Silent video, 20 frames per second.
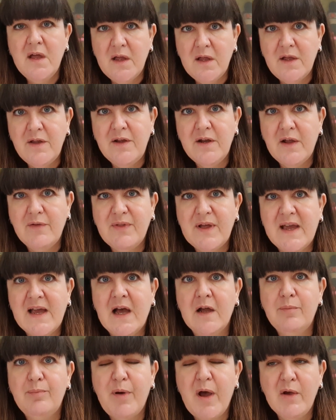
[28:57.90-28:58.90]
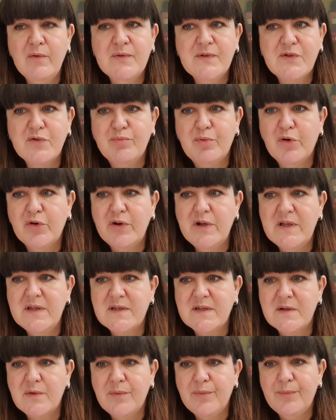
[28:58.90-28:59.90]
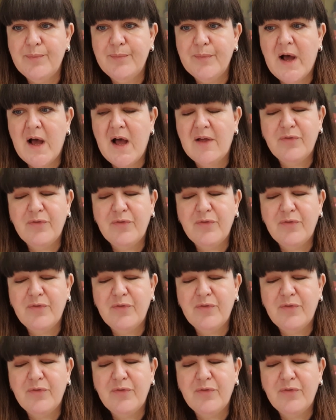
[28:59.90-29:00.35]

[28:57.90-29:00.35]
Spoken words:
you know, they had postal points. But I